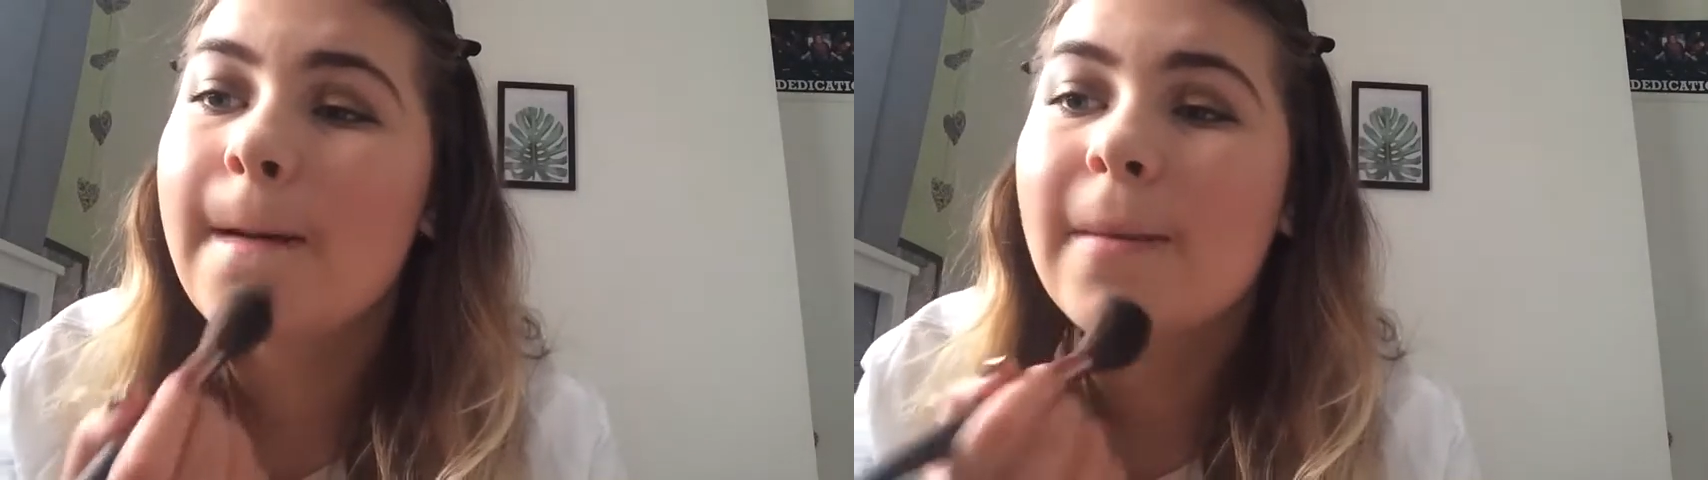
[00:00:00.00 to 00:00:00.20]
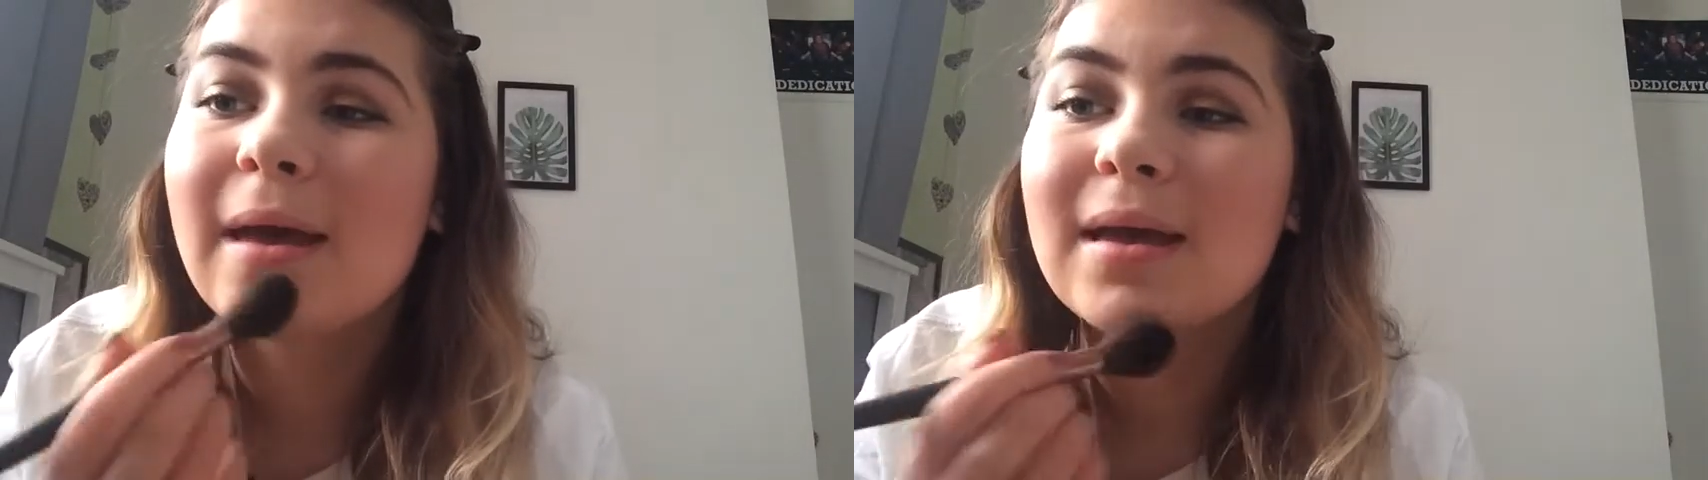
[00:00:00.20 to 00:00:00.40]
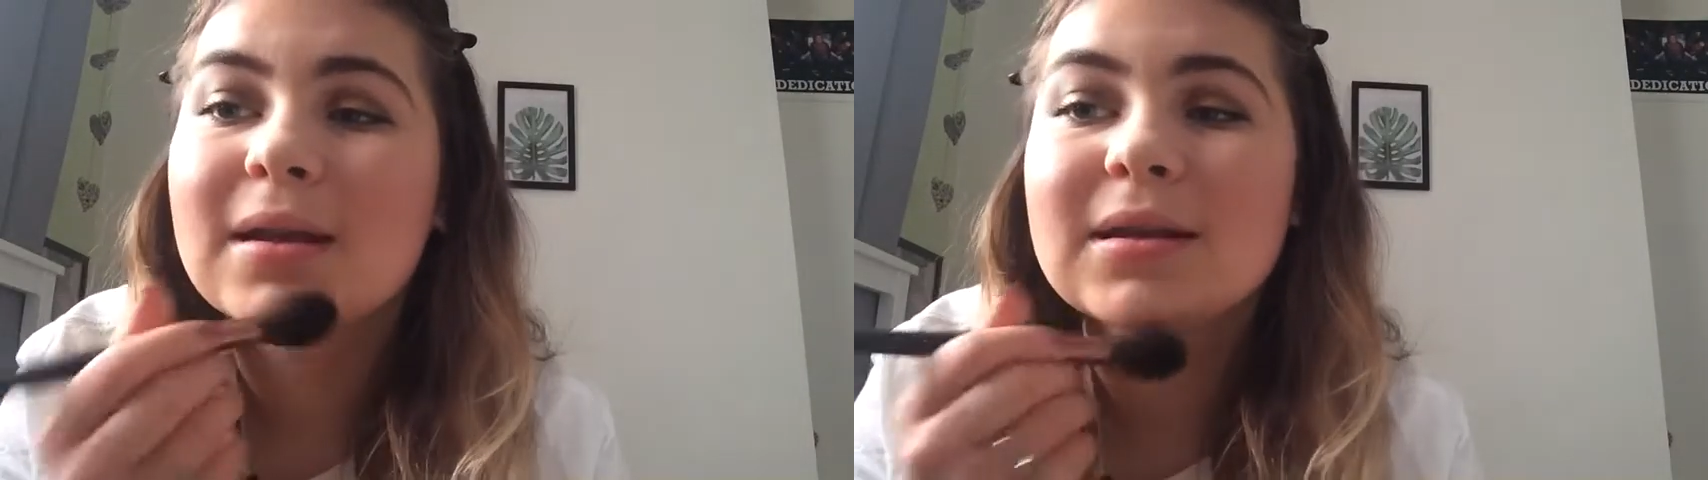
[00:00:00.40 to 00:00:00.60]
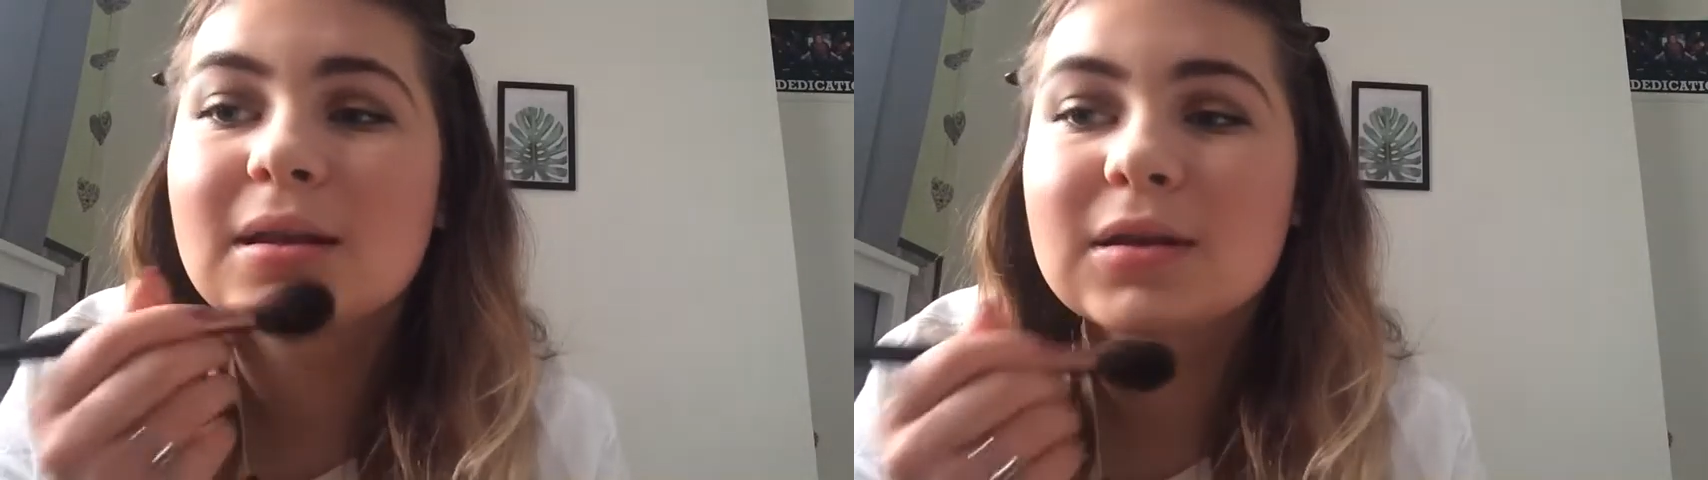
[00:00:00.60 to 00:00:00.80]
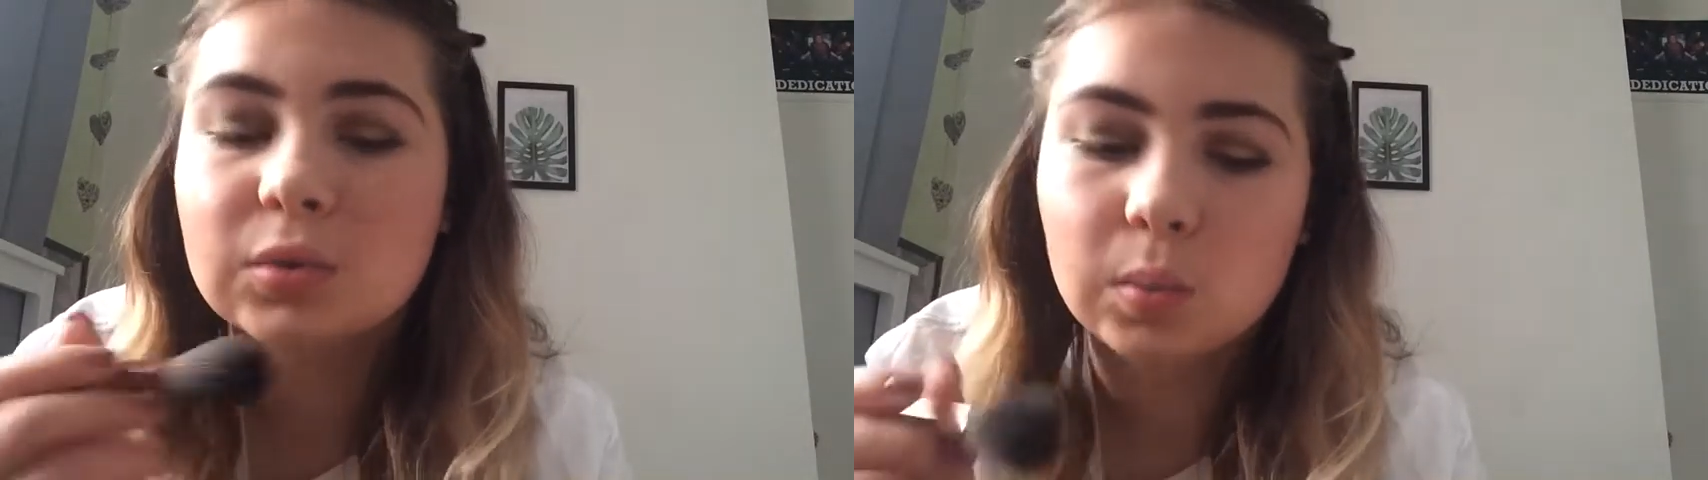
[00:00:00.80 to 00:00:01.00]
a bit
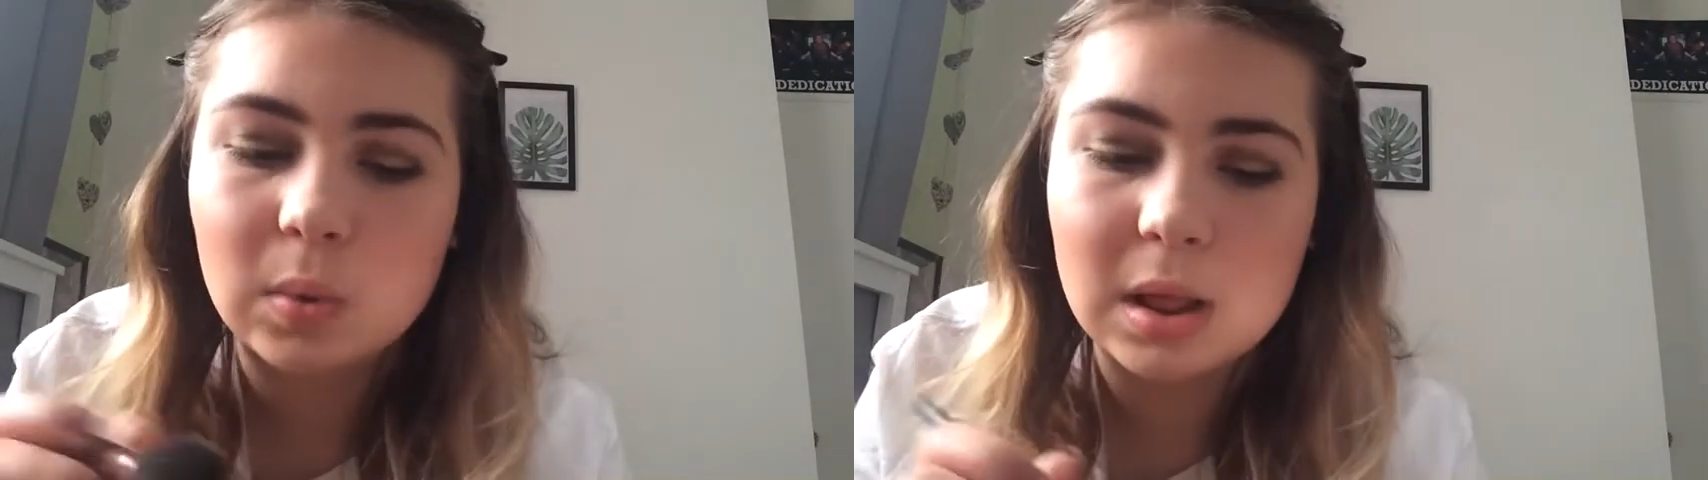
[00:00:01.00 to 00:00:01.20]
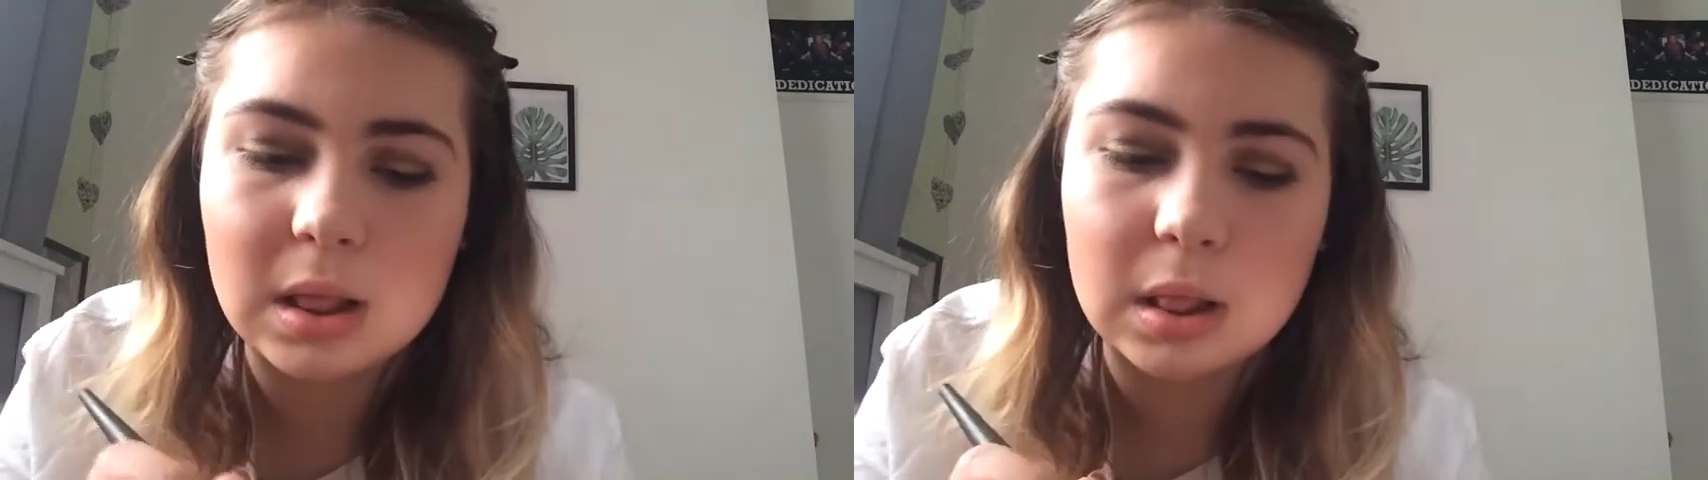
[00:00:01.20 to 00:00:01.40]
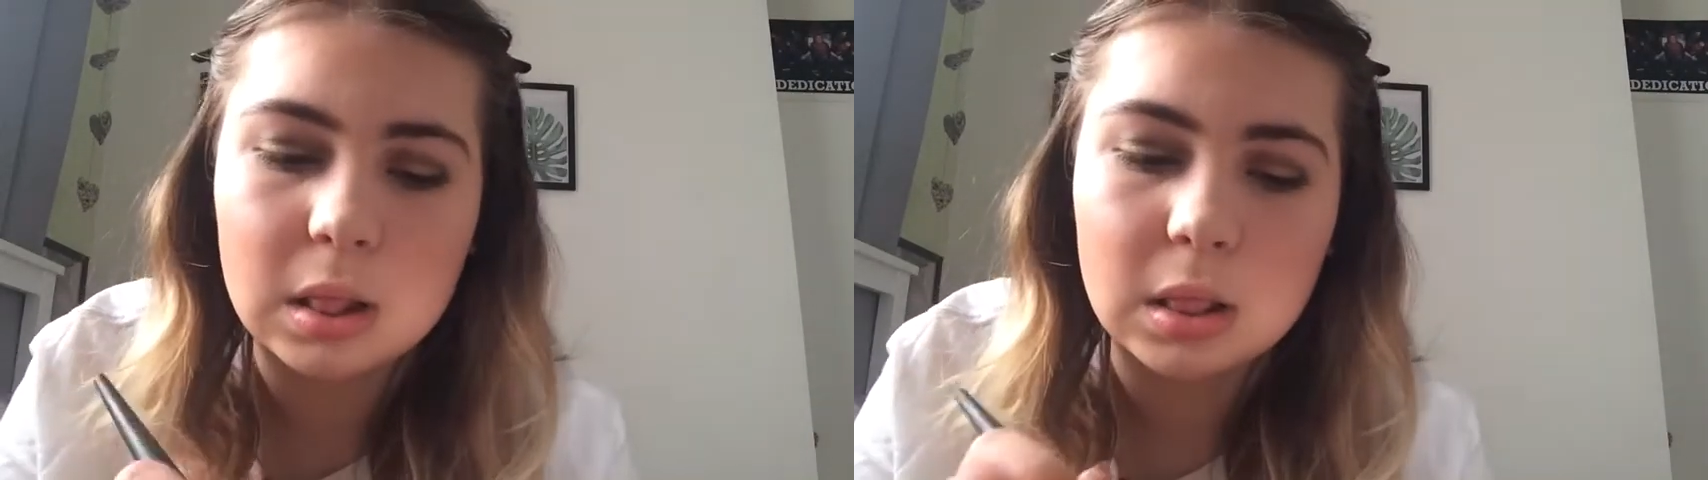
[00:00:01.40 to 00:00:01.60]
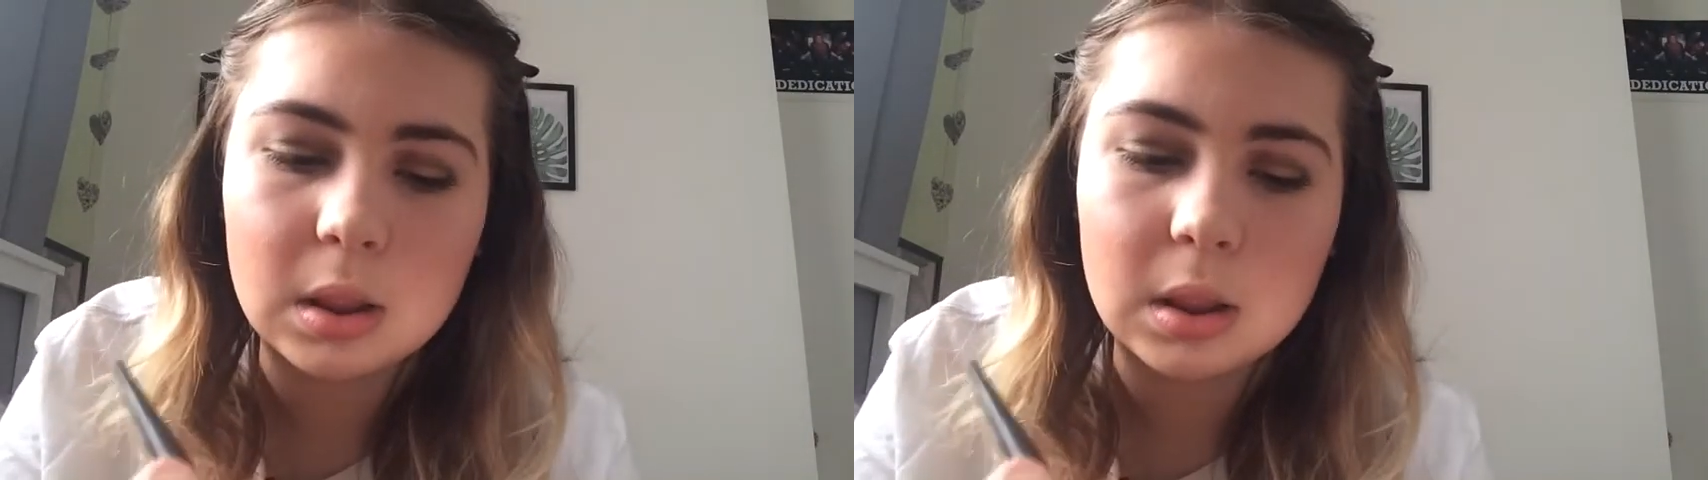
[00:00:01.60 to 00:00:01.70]
as well,